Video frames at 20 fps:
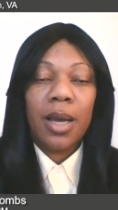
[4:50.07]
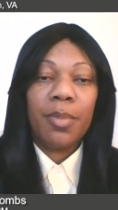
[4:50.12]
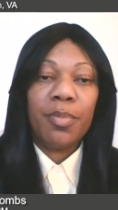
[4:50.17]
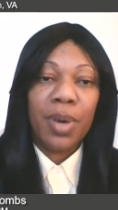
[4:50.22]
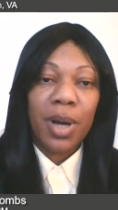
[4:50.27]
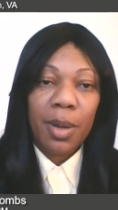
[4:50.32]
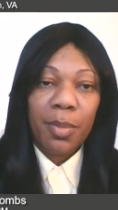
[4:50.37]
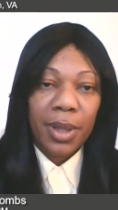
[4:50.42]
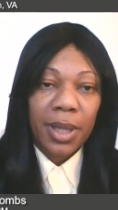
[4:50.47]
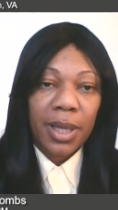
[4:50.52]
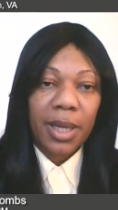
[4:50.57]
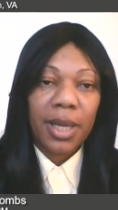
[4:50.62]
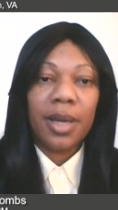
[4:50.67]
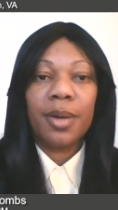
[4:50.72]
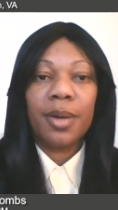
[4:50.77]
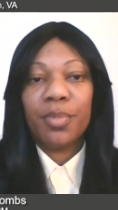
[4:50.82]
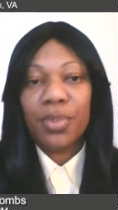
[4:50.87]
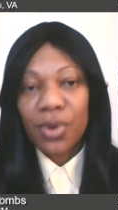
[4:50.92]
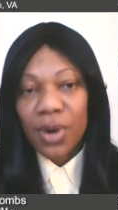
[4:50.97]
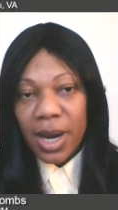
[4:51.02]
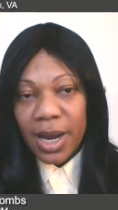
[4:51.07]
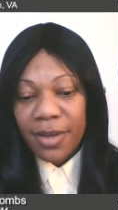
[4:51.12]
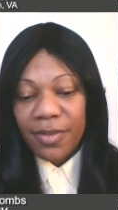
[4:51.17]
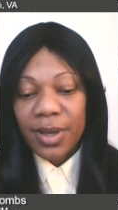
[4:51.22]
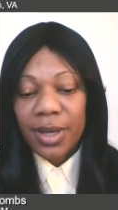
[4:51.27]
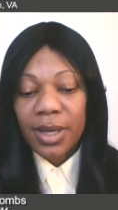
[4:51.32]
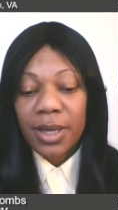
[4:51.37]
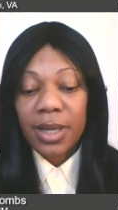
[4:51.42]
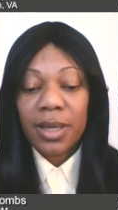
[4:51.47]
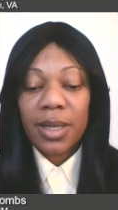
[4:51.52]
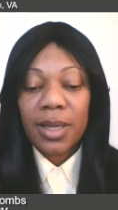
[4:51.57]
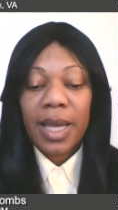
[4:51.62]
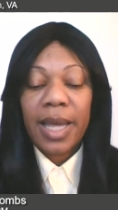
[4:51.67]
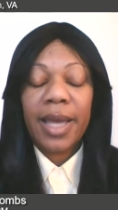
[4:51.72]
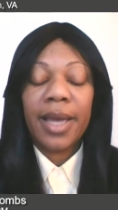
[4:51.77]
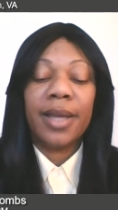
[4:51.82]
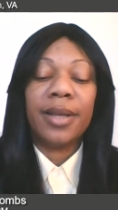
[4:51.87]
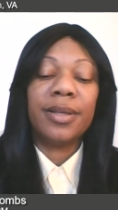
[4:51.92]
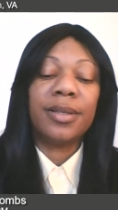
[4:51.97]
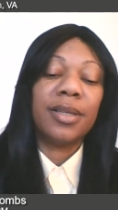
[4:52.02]
public, private,
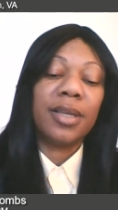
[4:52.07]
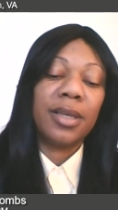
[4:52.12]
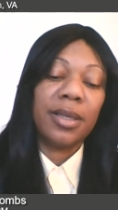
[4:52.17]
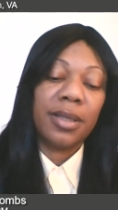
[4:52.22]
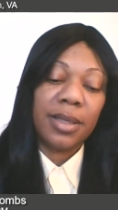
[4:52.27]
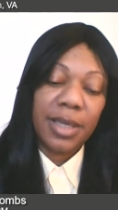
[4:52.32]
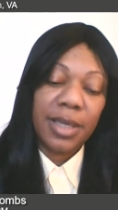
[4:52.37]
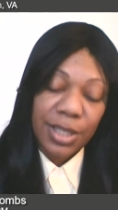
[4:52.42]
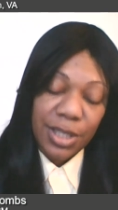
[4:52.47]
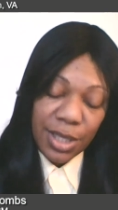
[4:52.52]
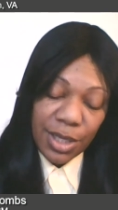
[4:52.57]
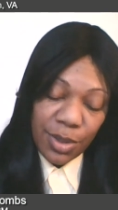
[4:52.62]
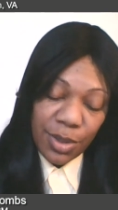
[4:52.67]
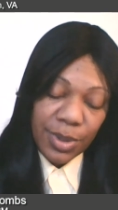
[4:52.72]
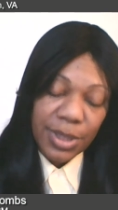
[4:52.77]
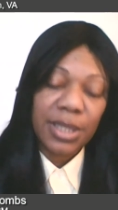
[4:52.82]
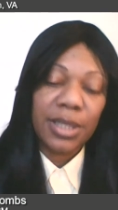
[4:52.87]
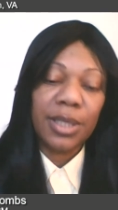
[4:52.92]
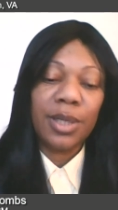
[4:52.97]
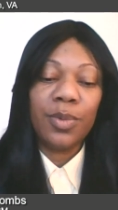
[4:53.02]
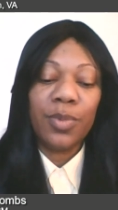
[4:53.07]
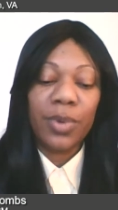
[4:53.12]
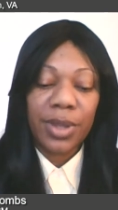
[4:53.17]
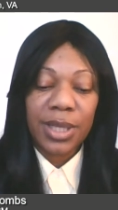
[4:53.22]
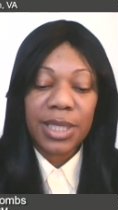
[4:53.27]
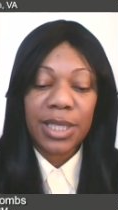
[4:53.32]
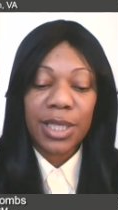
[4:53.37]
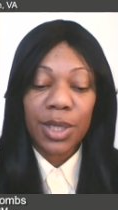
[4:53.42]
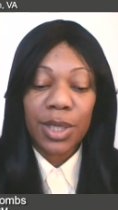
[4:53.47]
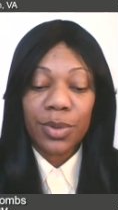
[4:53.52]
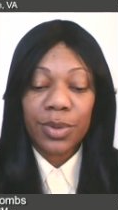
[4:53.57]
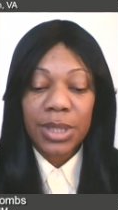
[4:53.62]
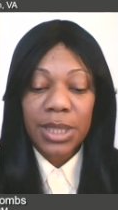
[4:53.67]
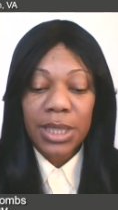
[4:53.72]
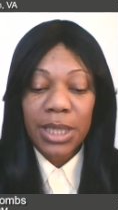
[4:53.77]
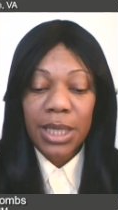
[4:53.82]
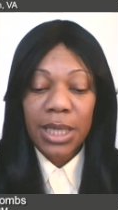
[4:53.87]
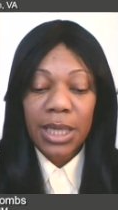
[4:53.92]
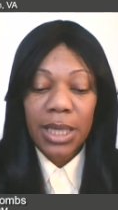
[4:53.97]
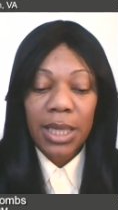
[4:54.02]
and continuously with the
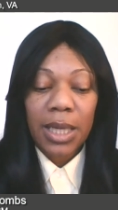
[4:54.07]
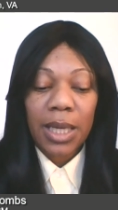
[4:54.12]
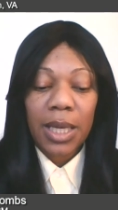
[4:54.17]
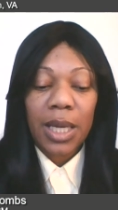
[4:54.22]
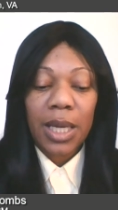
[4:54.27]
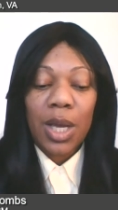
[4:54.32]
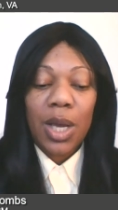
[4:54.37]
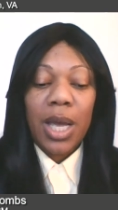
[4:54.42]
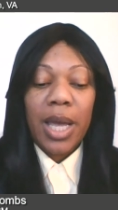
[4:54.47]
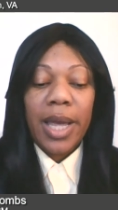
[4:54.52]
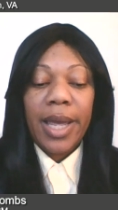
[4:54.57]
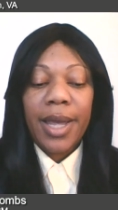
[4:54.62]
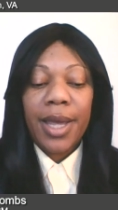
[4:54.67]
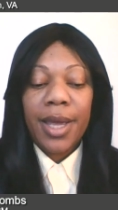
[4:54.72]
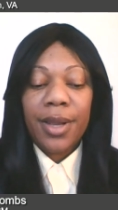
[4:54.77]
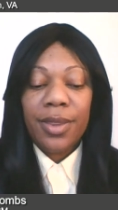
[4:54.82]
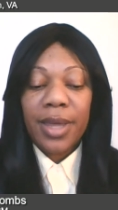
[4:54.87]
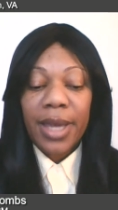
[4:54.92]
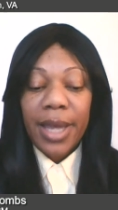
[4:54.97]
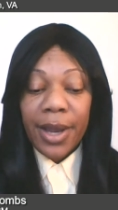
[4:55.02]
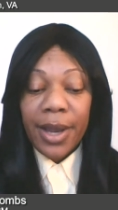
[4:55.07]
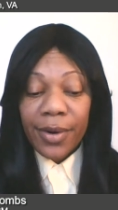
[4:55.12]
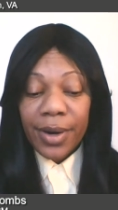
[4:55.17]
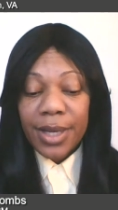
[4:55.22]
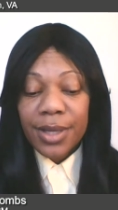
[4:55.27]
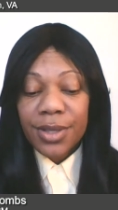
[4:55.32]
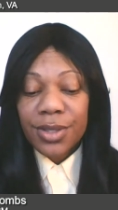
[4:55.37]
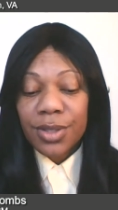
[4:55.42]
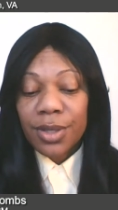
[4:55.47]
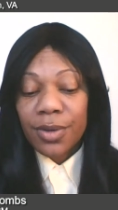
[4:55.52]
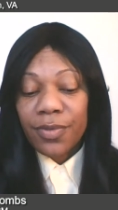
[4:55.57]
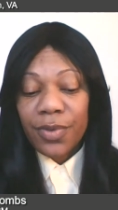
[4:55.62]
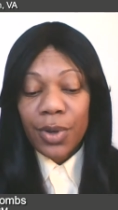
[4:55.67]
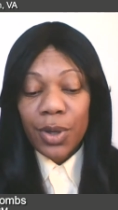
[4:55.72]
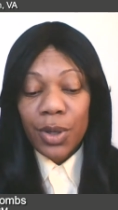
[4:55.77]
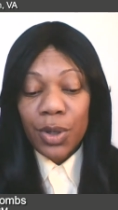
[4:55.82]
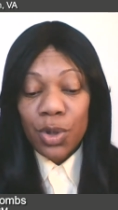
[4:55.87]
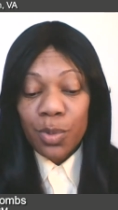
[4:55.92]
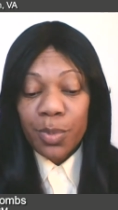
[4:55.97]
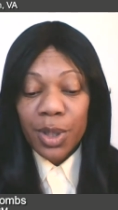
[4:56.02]
DoD in the areas of
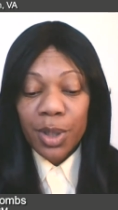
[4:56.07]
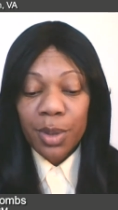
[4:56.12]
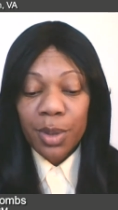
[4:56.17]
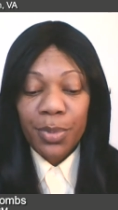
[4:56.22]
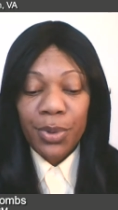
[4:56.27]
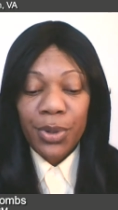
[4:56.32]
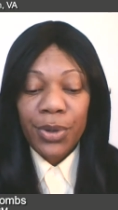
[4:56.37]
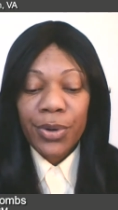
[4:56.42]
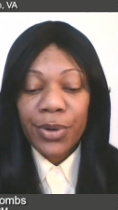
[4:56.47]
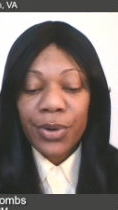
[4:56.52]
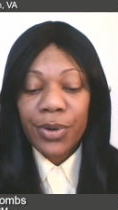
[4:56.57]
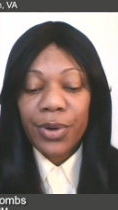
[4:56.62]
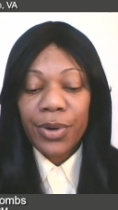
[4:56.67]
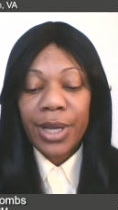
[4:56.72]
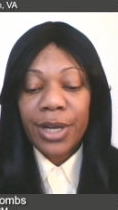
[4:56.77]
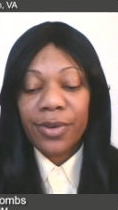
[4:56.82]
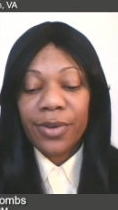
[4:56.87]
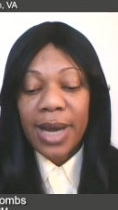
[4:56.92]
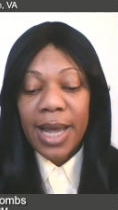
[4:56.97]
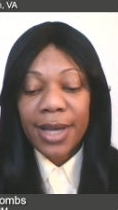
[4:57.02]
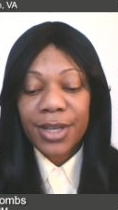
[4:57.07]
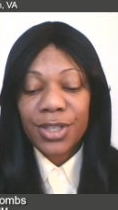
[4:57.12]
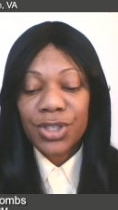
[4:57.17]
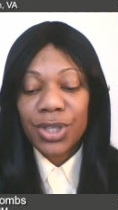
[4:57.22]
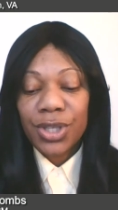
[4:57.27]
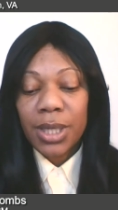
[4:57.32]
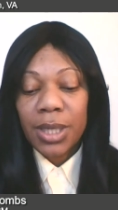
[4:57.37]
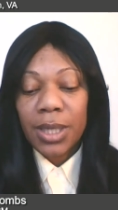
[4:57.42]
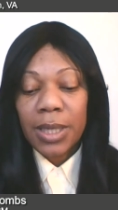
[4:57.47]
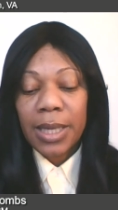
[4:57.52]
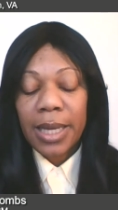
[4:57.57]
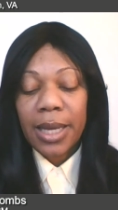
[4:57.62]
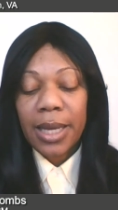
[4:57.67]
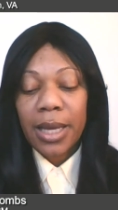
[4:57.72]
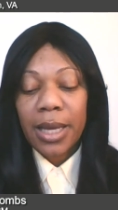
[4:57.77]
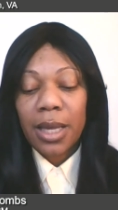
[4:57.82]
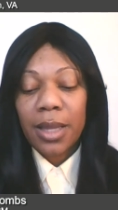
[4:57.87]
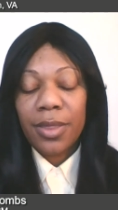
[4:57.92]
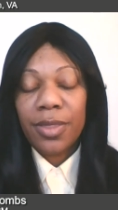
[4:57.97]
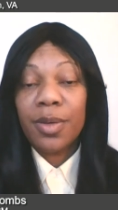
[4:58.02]
human-computer interaction.
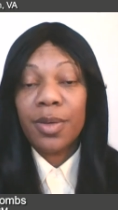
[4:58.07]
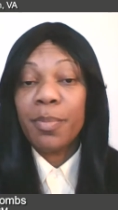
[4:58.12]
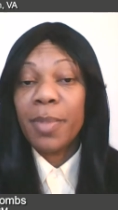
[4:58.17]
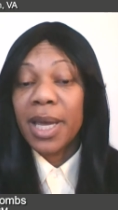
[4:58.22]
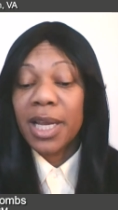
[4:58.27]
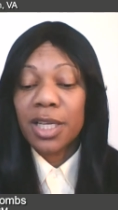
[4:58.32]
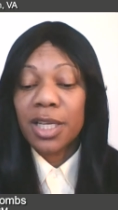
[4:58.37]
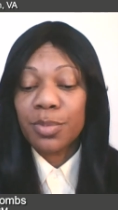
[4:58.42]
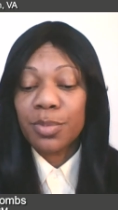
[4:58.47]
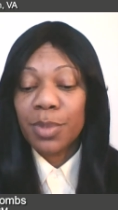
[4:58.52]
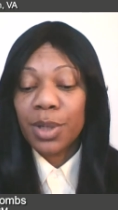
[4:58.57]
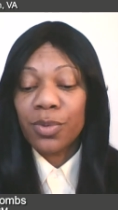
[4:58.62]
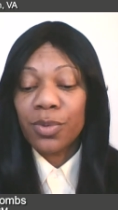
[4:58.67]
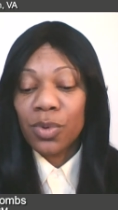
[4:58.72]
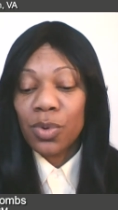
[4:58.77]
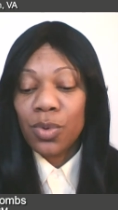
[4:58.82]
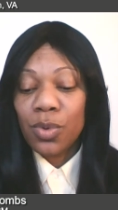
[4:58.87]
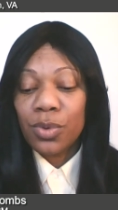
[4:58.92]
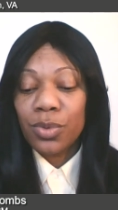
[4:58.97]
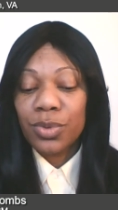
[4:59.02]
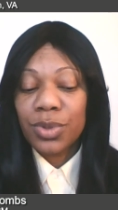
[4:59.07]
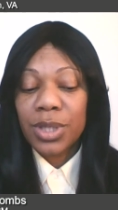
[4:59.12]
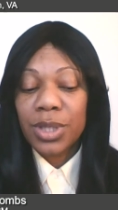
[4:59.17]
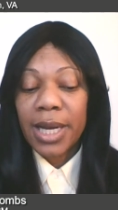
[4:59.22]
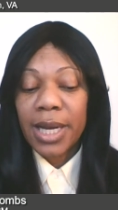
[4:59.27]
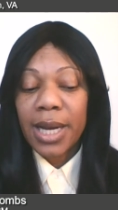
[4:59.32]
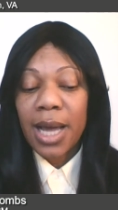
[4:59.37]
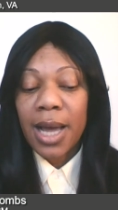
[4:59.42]
The management roles that